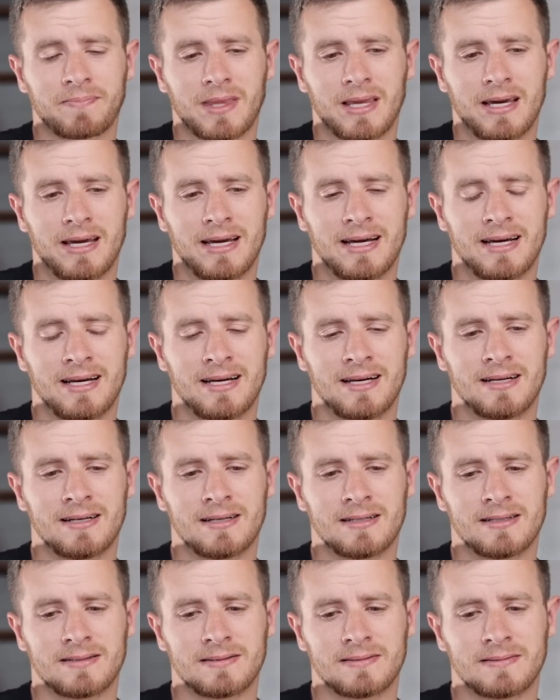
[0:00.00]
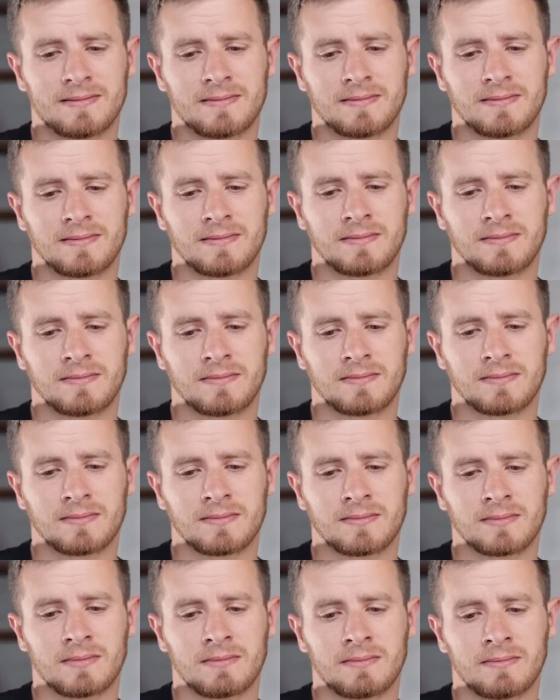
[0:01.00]

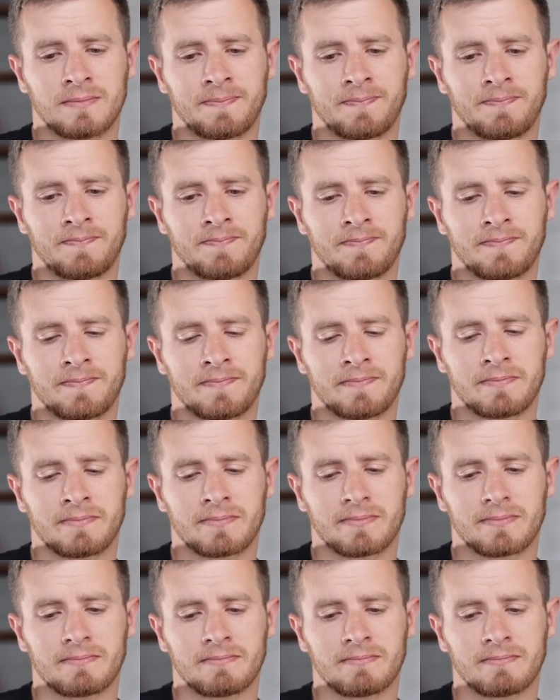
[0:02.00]
(silence)